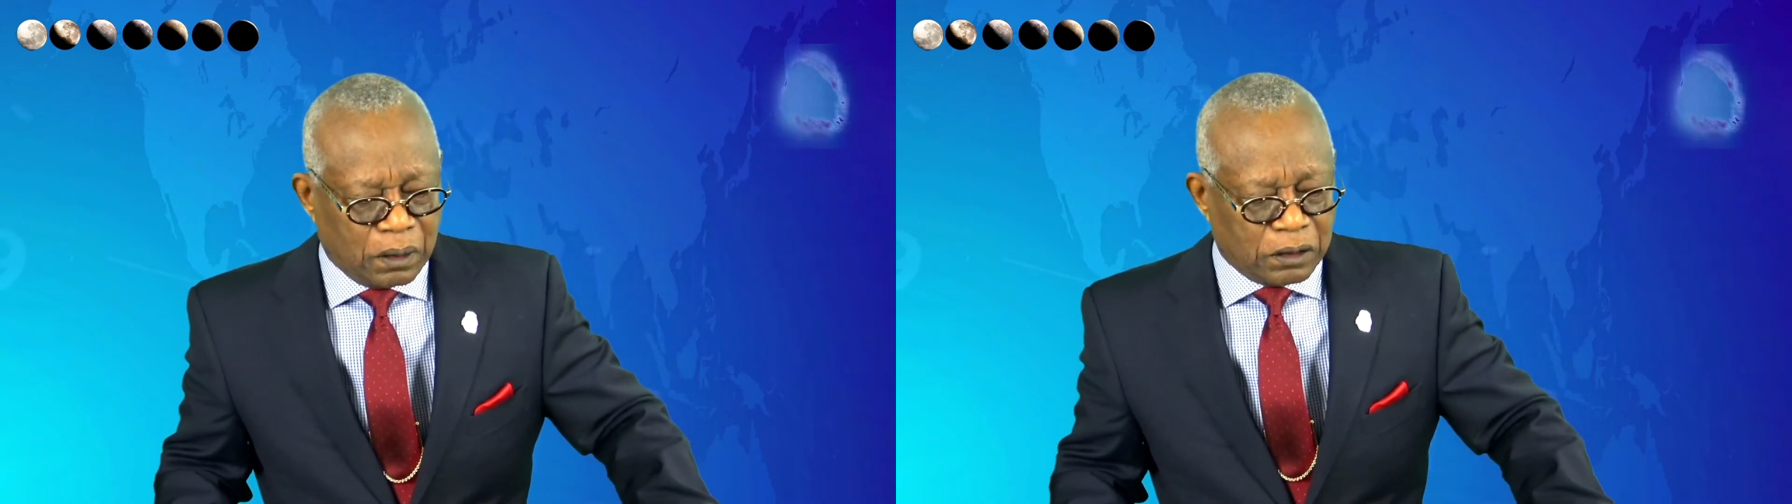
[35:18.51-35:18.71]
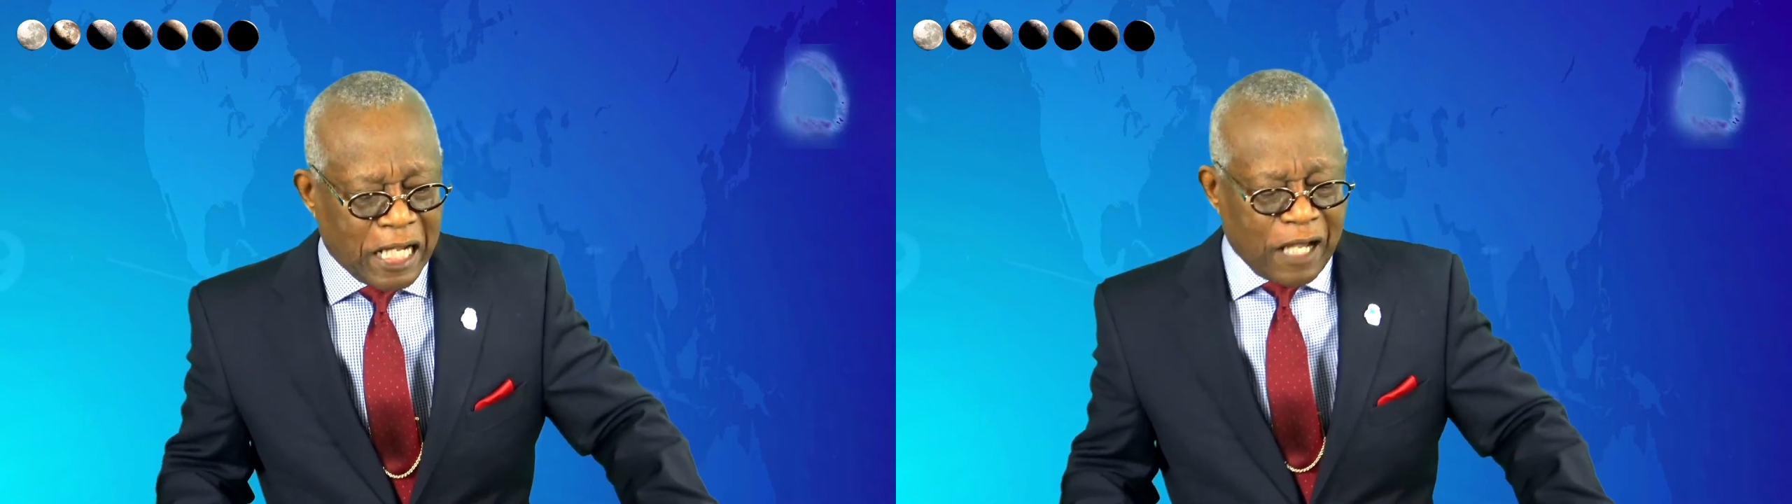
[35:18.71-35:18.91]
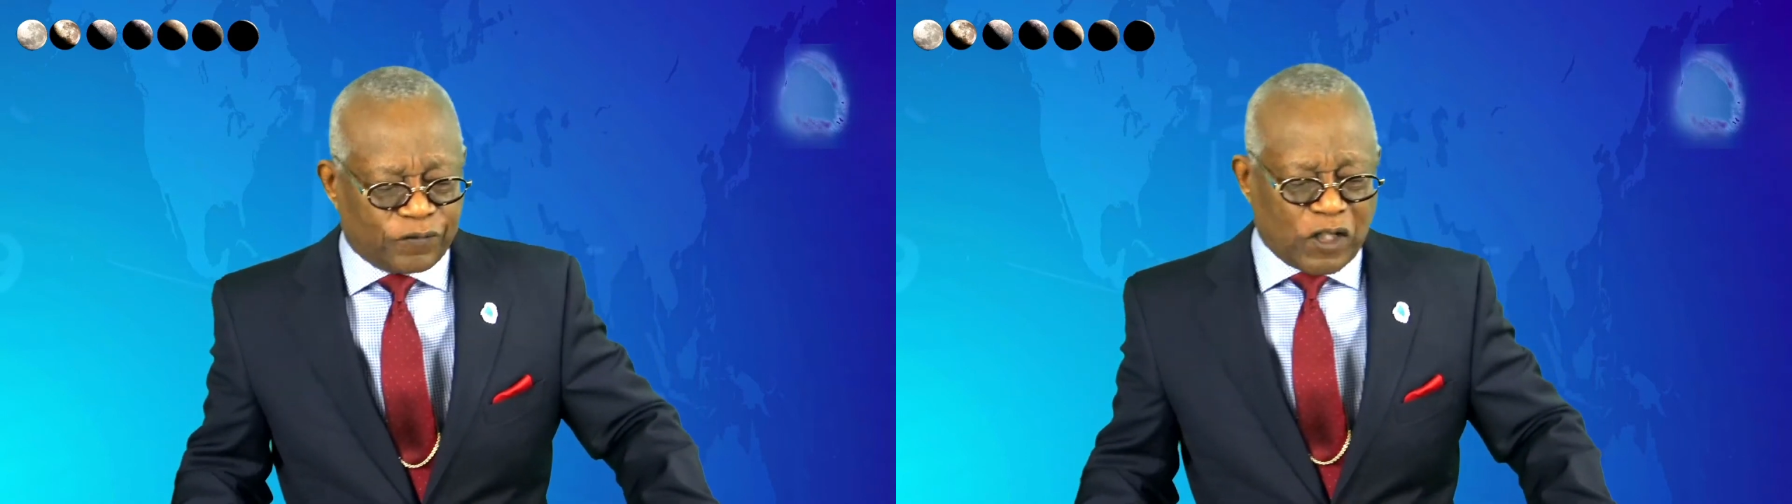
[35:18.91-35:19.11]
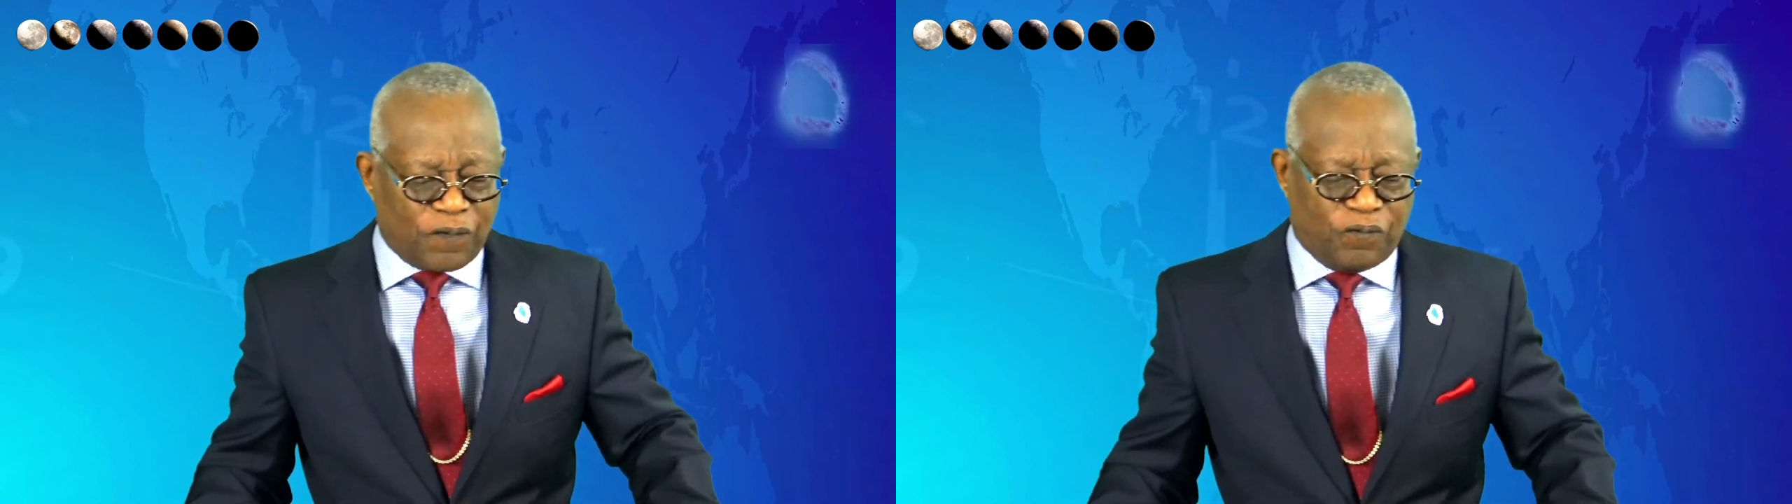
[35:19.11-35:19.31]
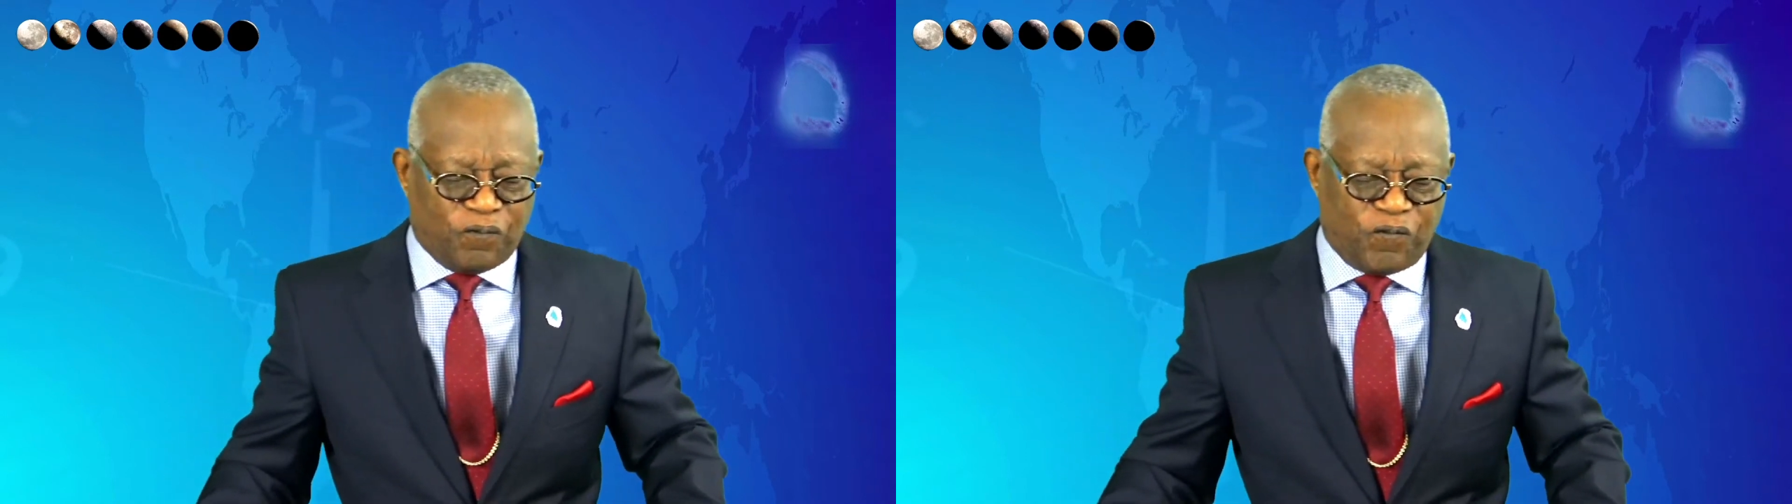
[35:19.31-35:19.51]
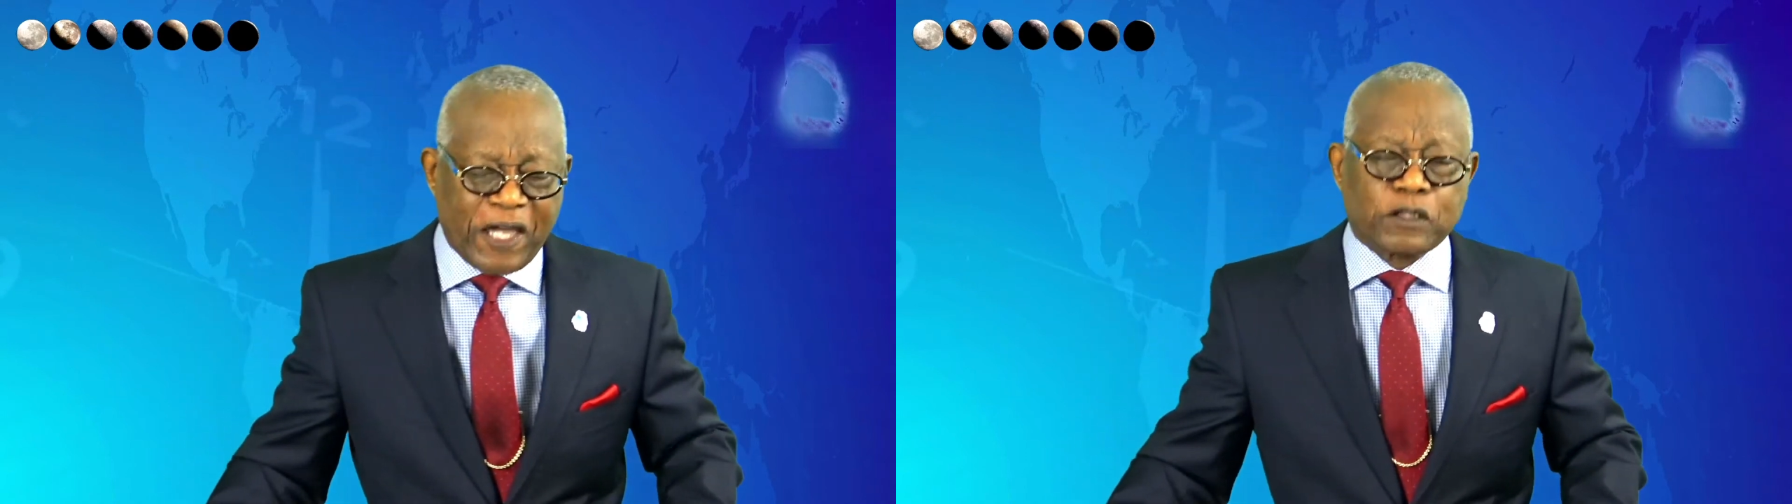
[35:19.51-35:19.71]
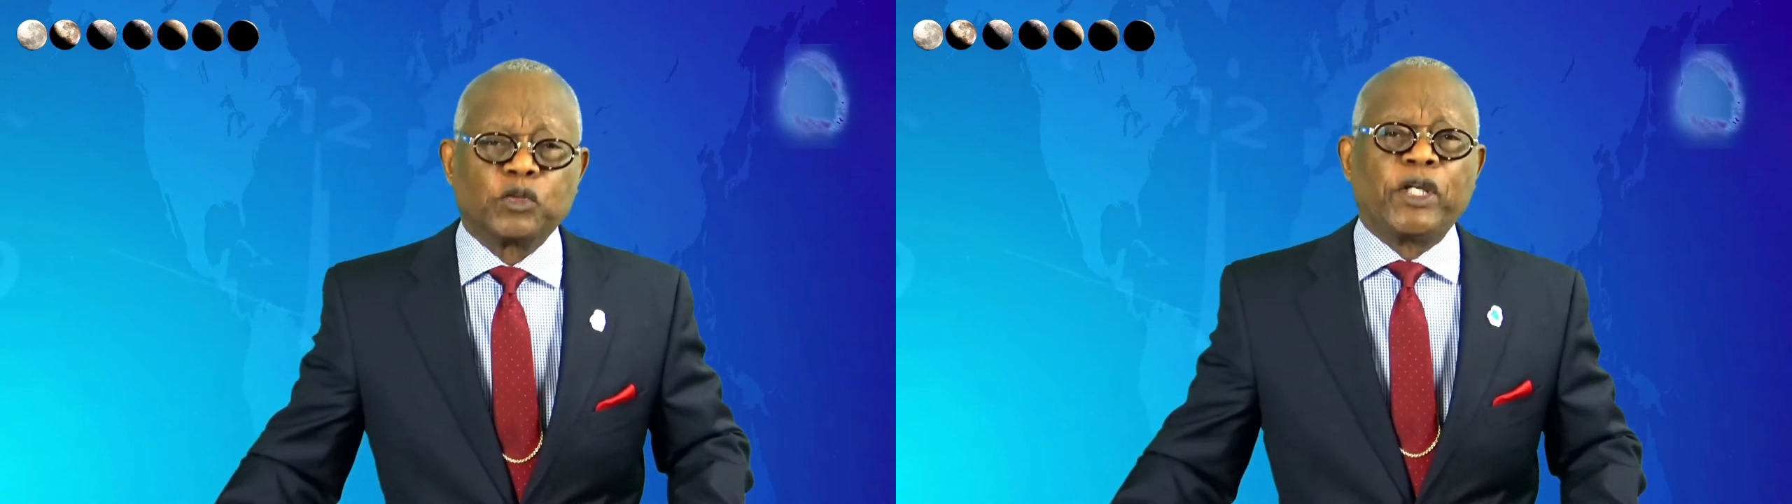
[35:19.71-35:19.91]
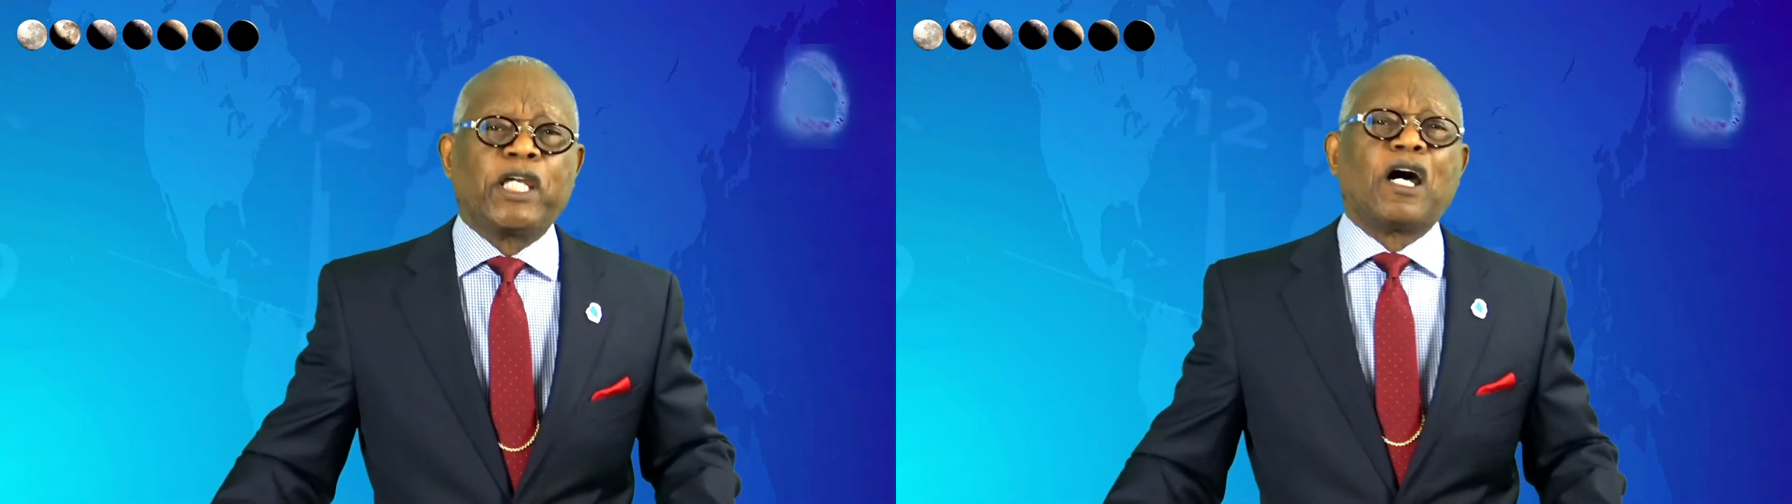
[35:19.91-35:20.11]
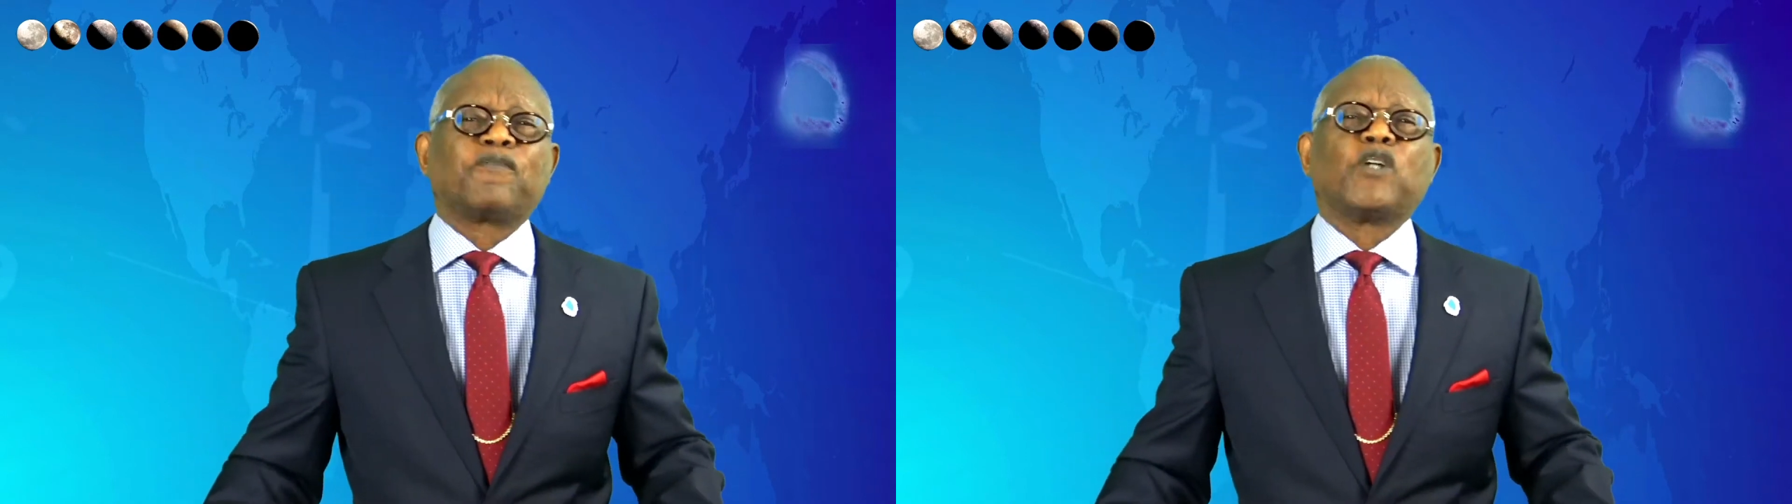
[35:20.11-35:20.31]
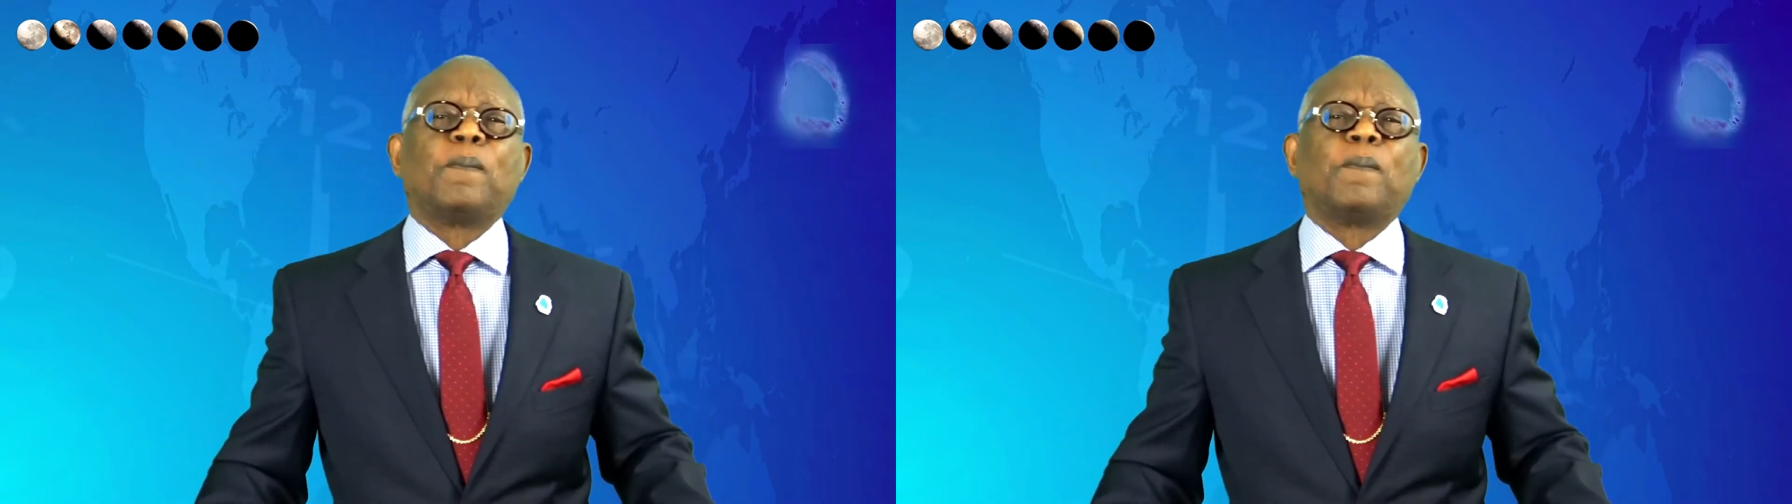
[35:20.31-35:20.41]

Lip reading: and have the victory of